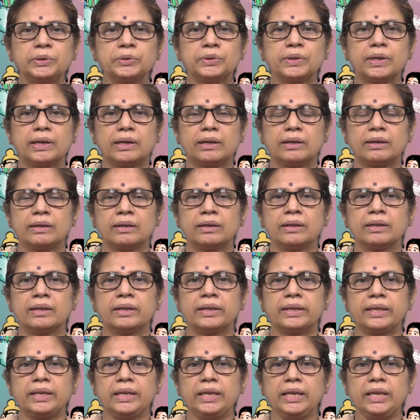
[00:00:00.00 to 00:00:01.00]
to the
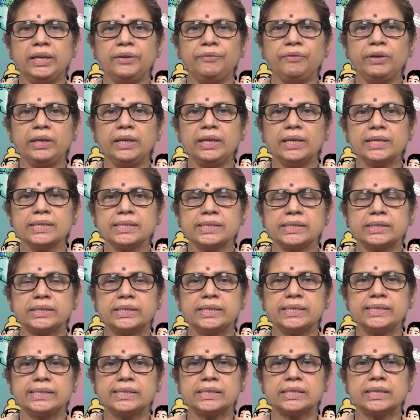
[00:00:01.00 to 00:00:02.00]
EVS
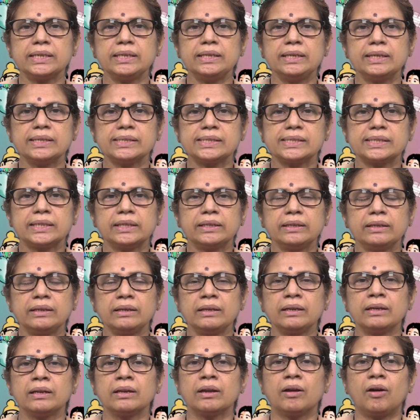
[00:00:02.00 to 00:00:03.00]
digital lesson
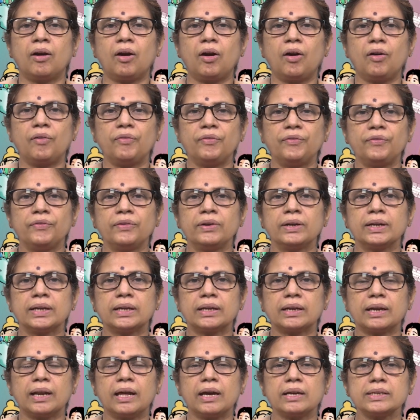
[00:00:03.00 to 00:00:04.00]
of
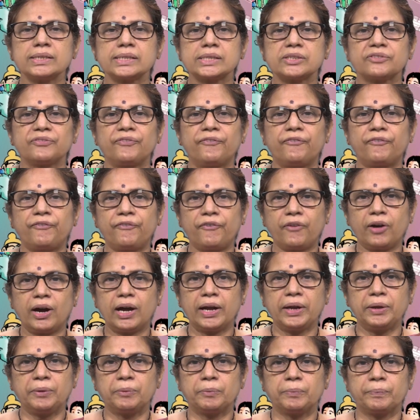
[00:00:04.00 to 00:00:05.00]
class
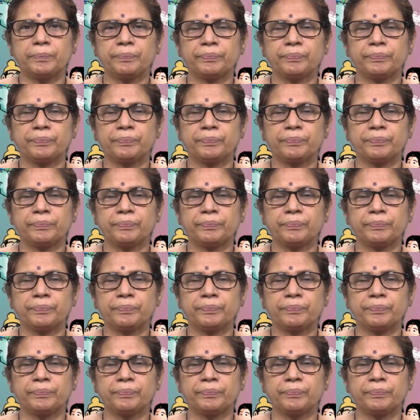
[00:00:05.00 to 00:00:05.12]
5.